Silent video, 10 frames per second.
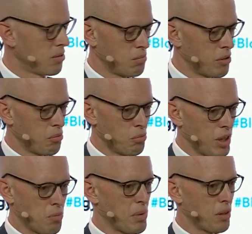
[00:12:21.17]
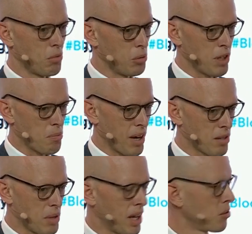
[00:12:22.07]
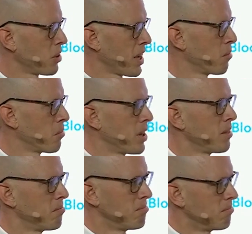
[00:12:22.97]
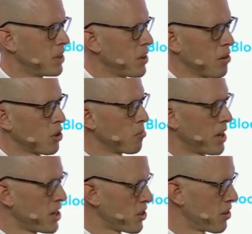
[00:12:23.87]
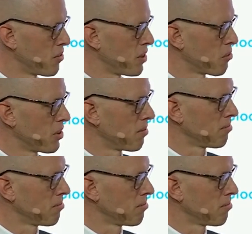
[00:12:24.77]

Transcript: We'll expect to be held to account by, no doubt, a combination of different